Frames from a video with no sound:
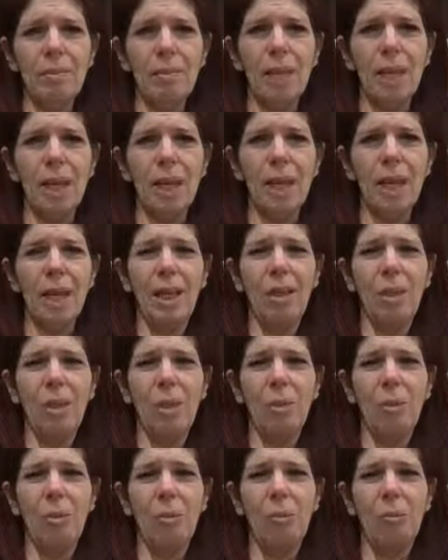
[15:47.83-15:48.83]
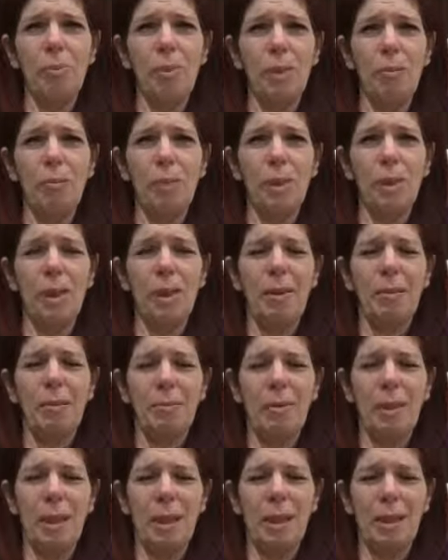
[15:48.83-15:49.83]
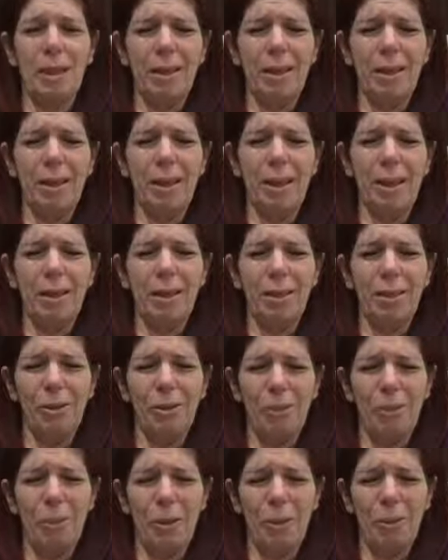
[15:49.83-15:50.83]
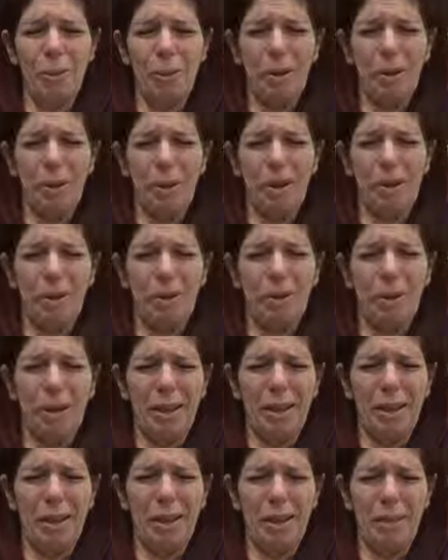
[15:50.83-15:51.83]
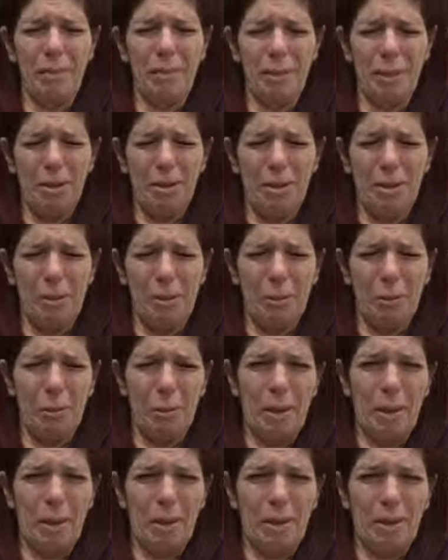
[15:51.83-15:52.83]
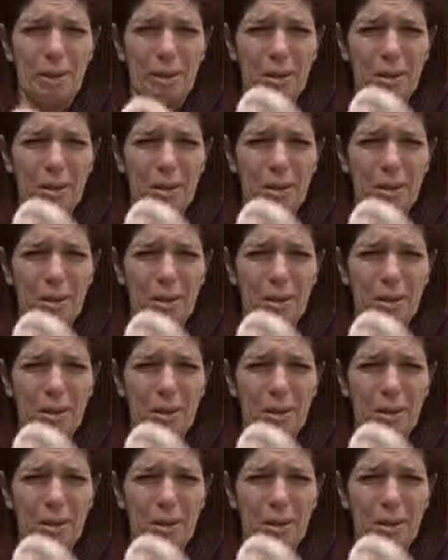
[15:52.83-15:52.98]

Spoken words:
And I know people love me. There's people on here that love me so much.